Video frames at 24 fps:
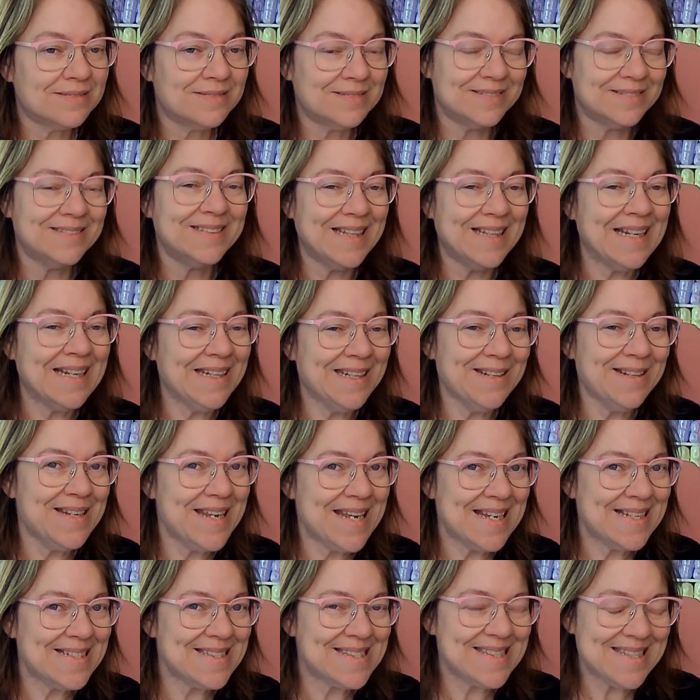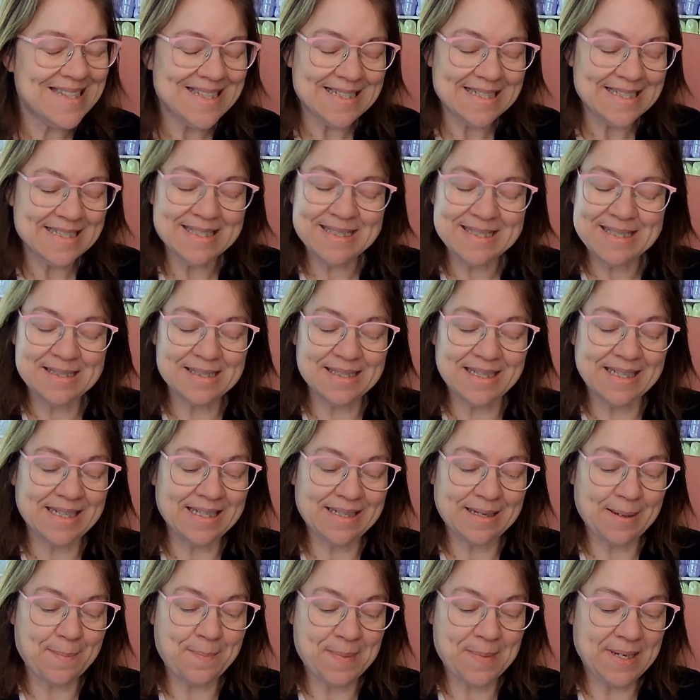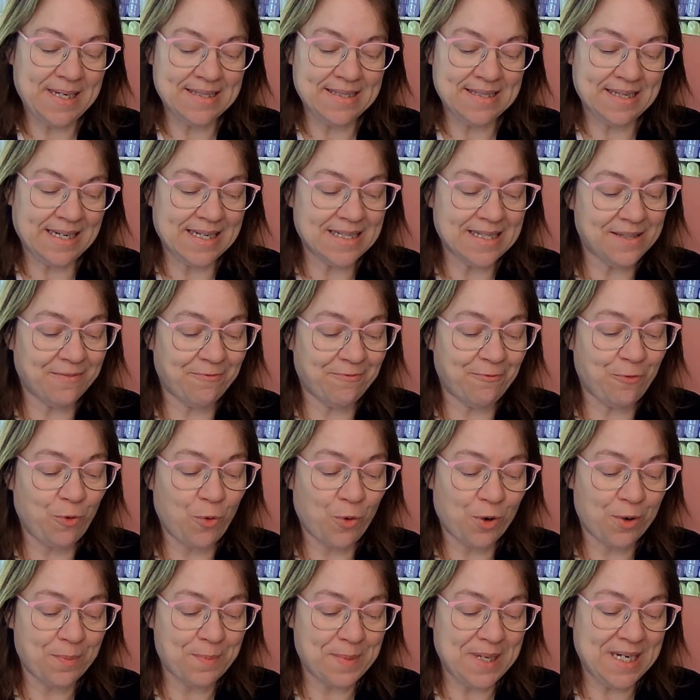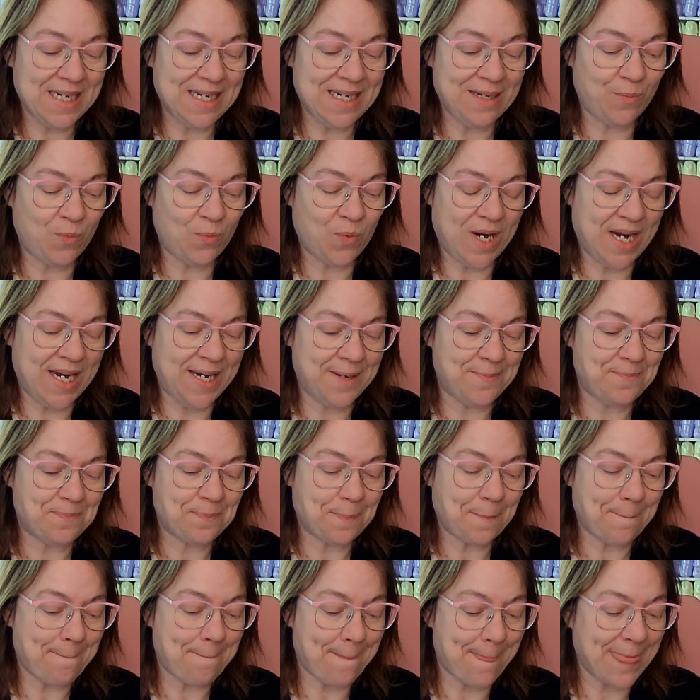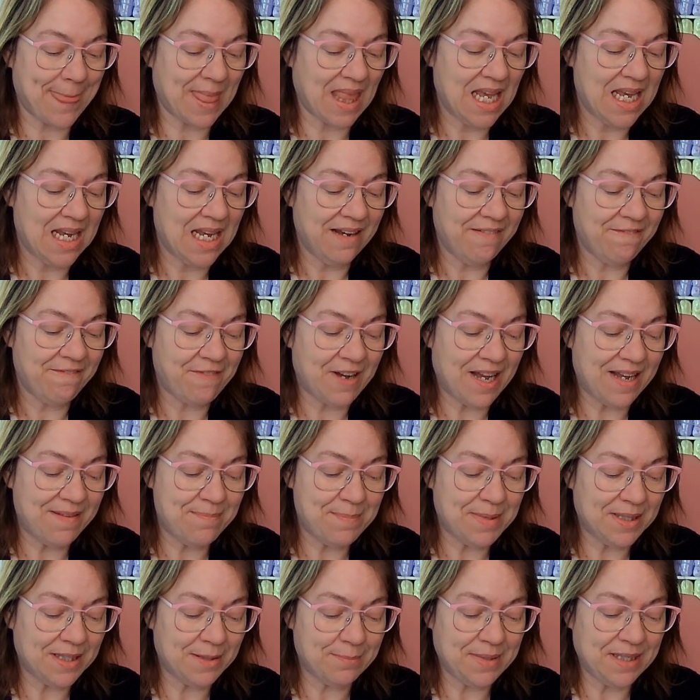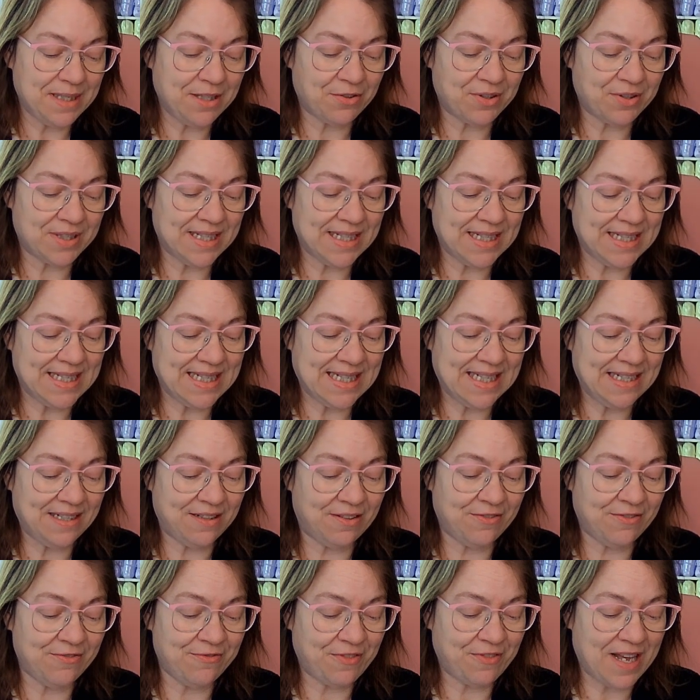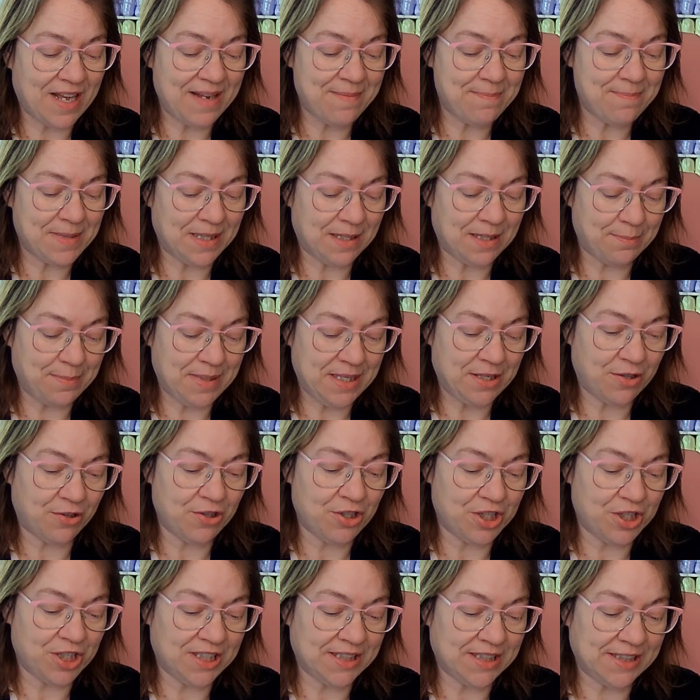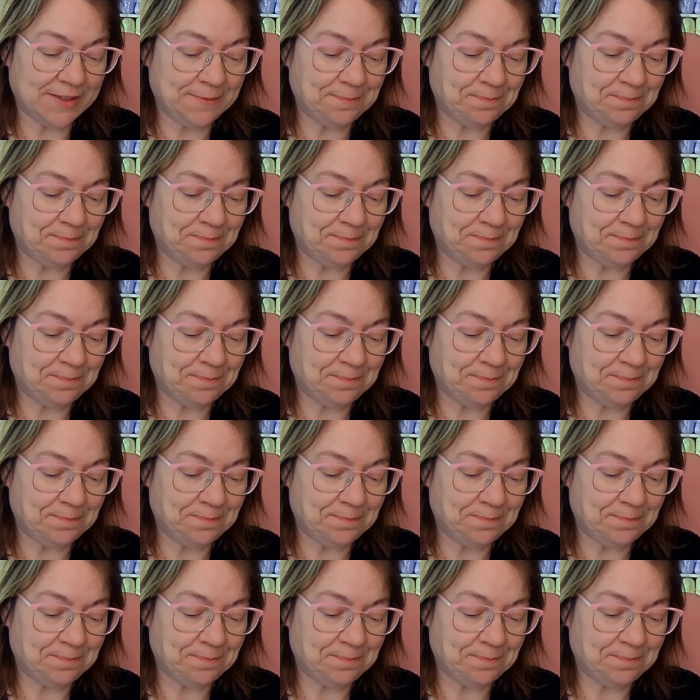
Thank you, Nancy. This is like amazing. It's a 4 medium weight, 5 millimeter knitting needle, 5 millimeter hook,